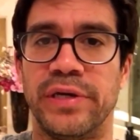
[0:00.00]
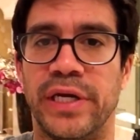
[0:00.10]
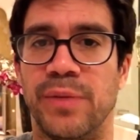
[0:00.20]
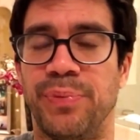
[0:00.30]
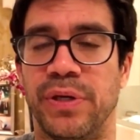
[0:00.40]

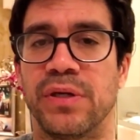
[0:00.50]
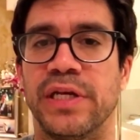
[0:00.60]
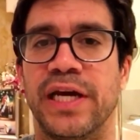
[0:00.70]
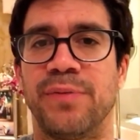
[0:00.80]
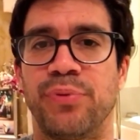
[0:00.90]
And
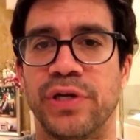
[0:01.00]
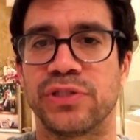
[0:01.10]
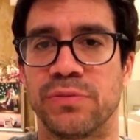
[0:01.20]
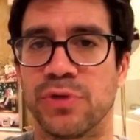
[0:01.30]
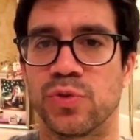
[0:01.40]
apparently I
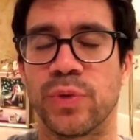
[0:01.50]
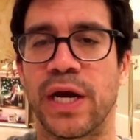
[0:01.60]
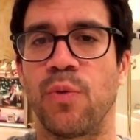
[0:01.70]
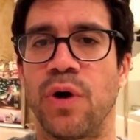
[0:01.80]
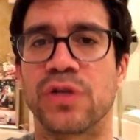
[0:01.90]
impressed him, because when I
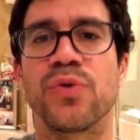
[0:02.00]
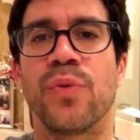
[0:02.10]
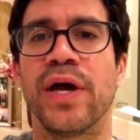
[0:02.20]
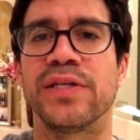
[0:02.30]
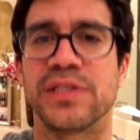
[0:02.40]
walked
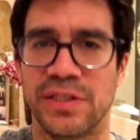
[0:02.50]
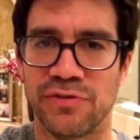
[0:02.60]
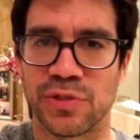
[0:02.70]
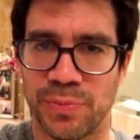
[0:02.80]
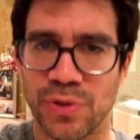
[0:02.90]
away,
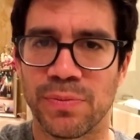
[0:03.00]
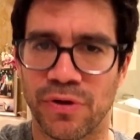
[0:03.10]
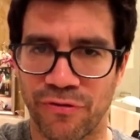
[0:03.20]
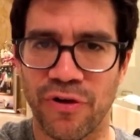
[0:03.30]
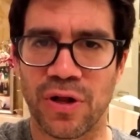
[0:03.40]
Steven
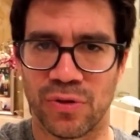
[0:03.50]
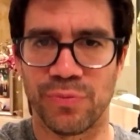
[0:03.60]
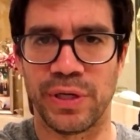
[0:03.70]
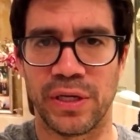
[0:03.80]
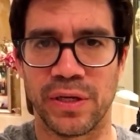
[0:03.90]
Spielberg followed
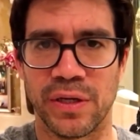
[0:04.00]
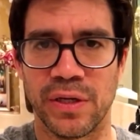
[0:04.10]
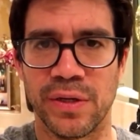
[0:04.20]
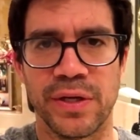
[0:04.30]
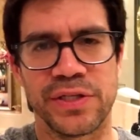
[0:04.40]
me.
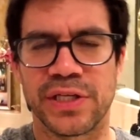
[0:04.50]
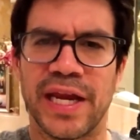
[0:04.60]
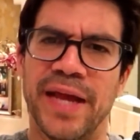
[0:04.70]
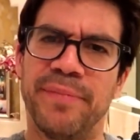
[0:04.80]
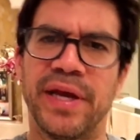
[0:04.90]
He said,
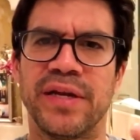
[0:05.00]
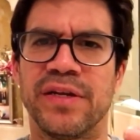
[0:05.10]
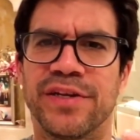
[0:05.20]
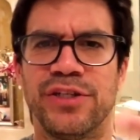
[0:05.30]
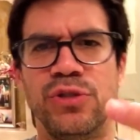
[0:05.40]
hey, man,
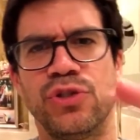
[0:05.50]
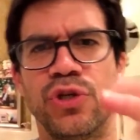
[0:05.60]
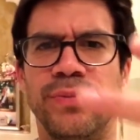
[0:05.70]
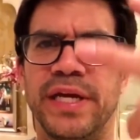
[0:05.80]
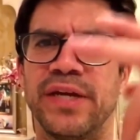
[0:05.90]
can you
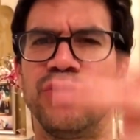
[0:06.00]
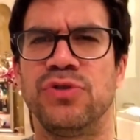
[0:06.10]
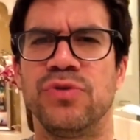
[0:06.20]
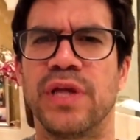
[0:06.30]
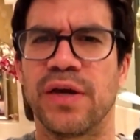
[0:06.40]
show me how you
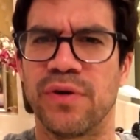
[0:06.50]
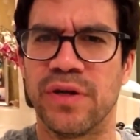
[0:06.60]
do that